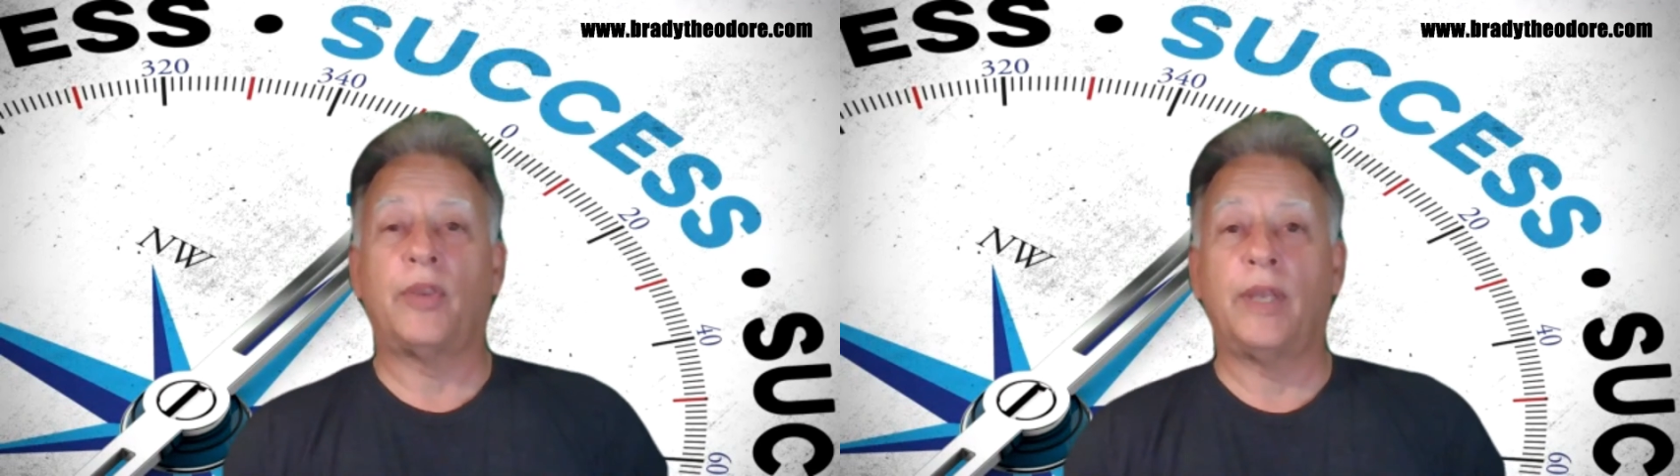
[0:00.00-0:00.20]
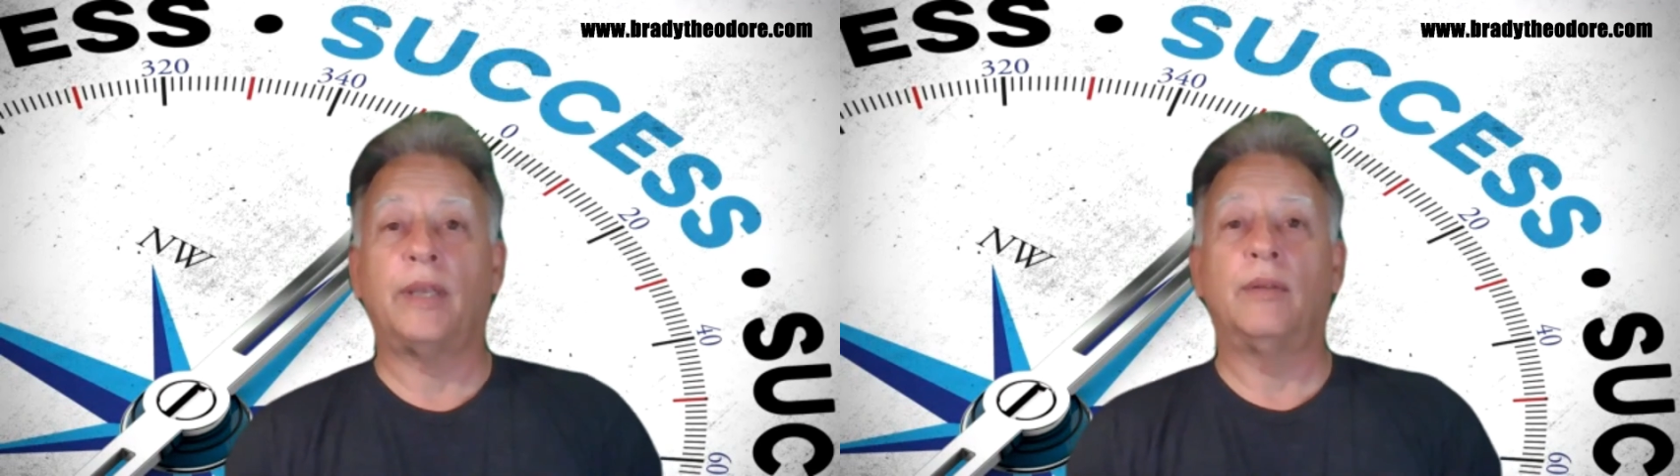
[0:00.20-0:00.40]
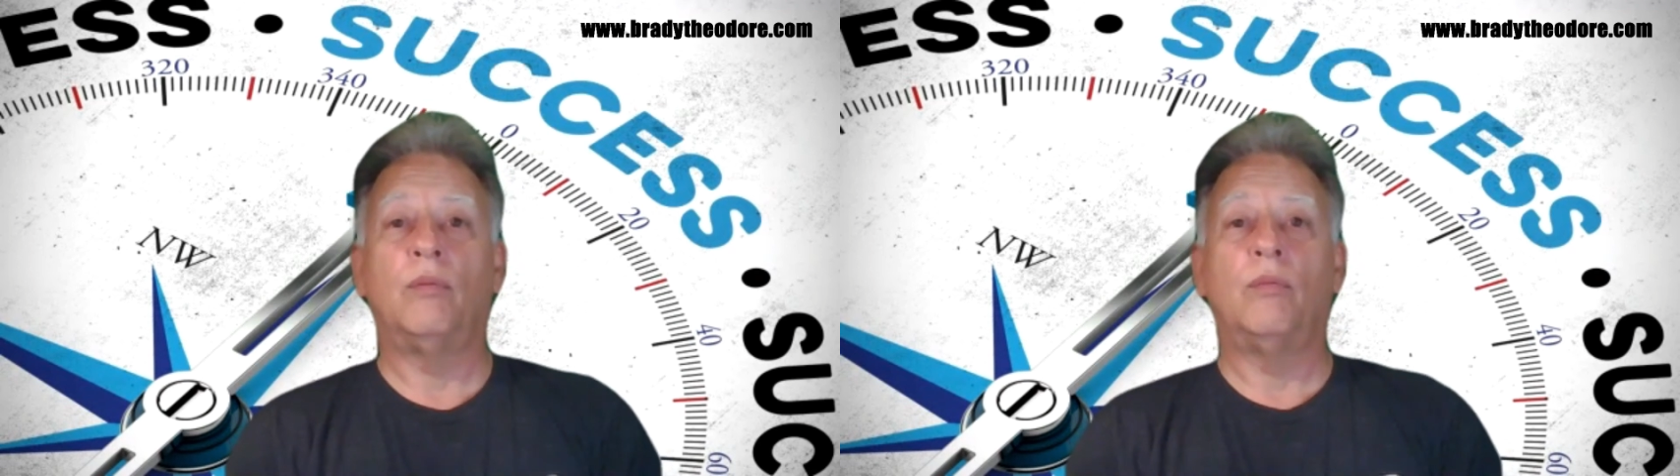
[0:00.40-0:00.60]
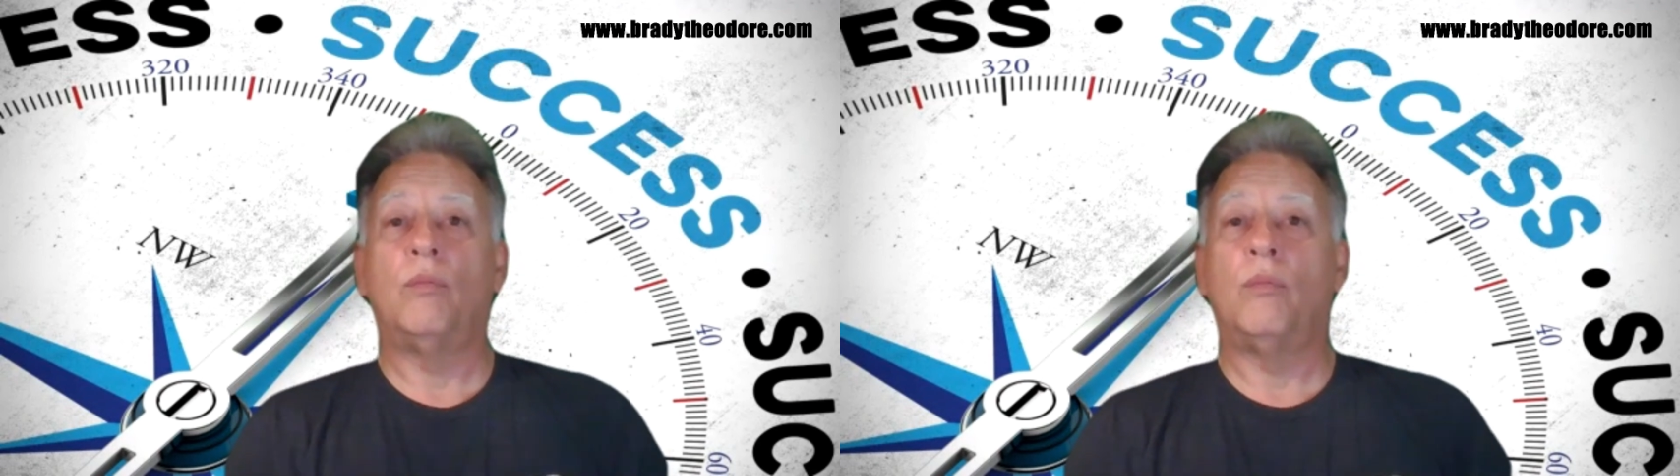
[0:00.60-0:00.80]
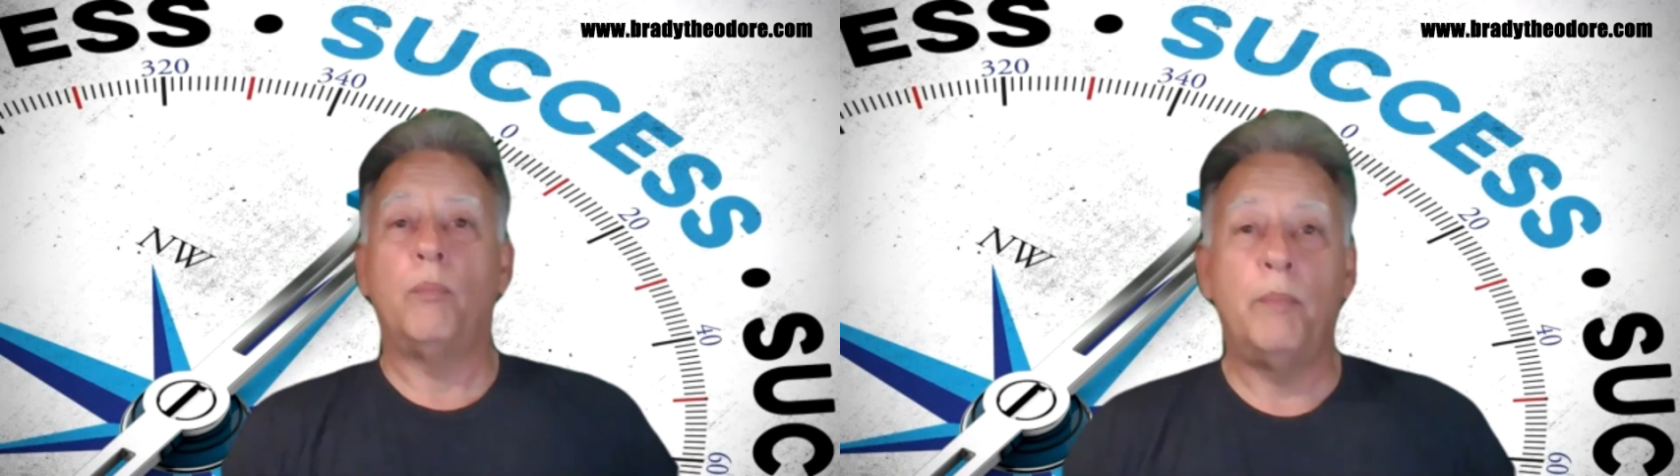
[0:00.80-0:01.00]
that
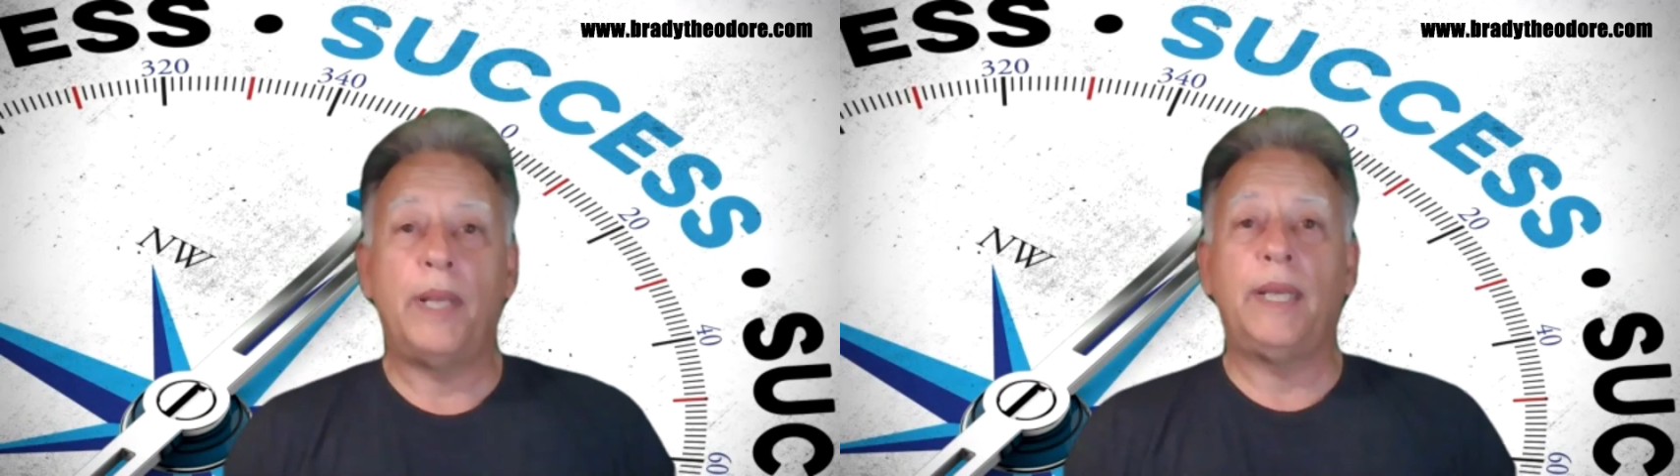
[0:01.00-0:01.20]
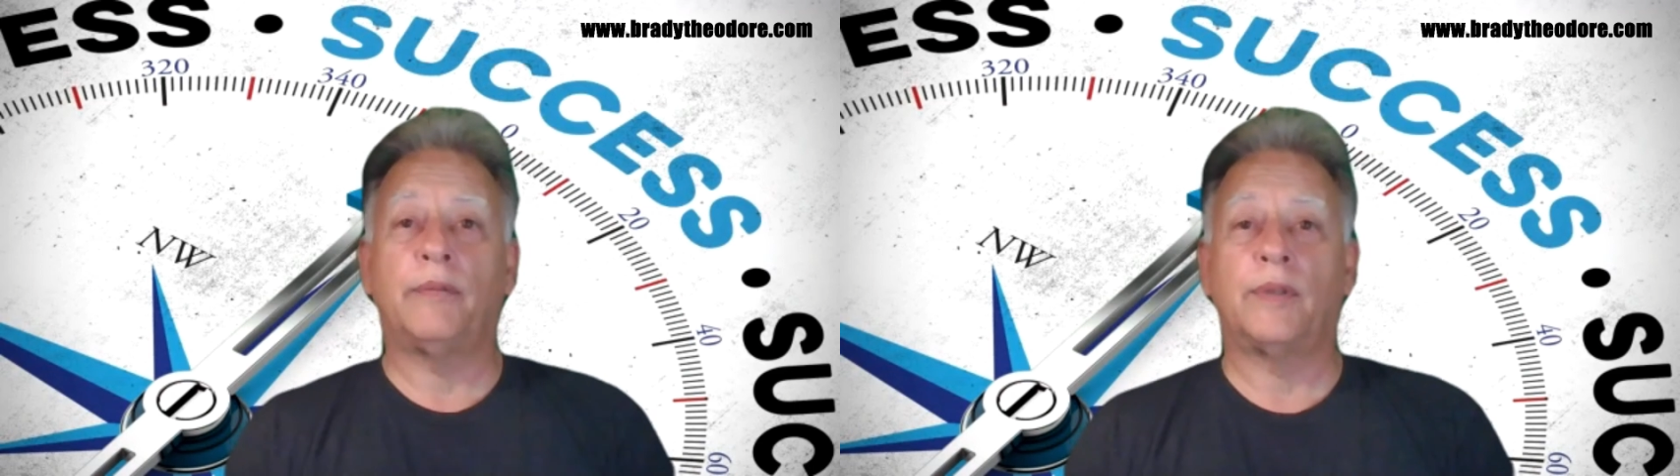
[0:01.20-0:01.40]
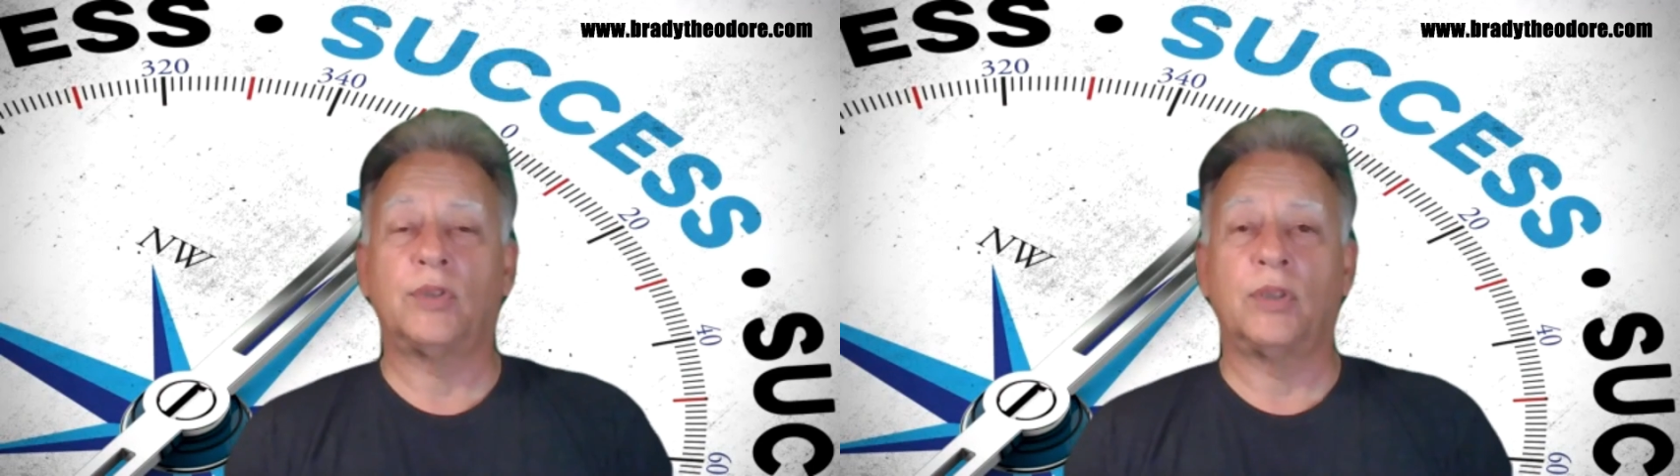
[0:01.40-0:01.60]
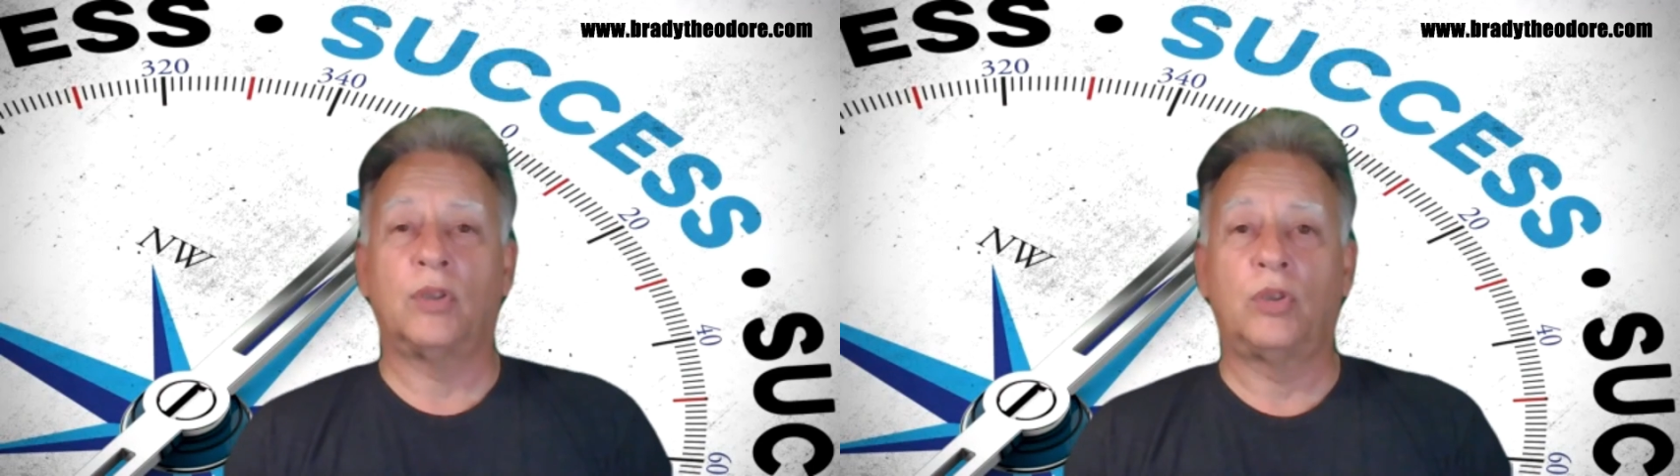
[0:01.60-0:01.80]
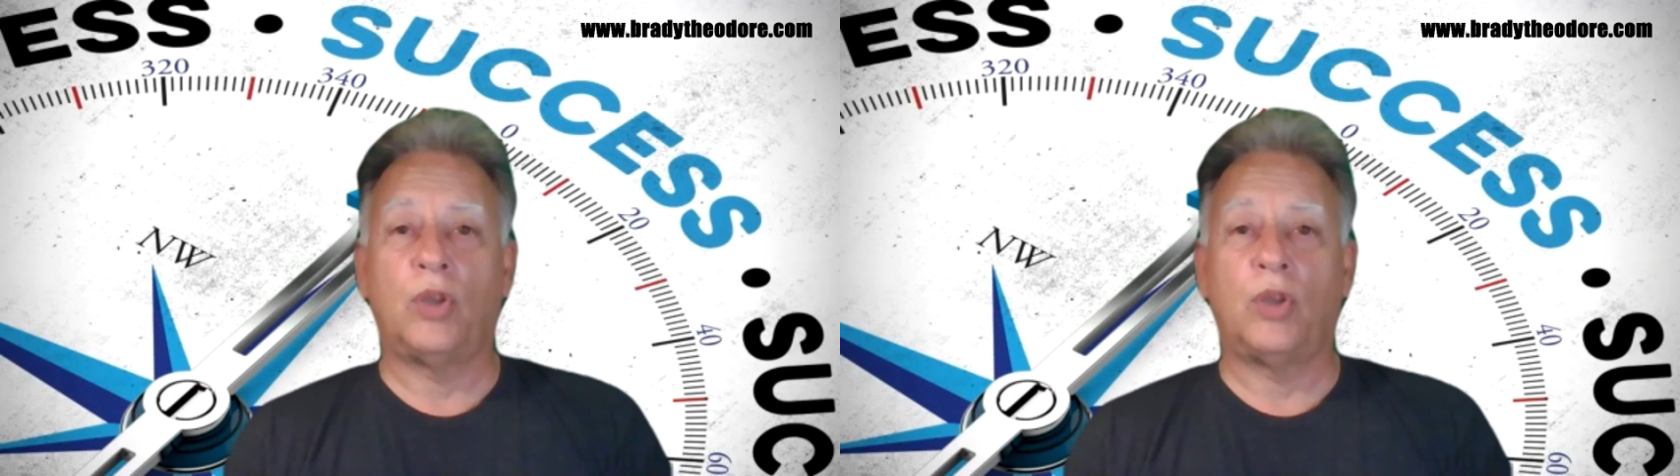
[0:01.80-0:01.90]
many of us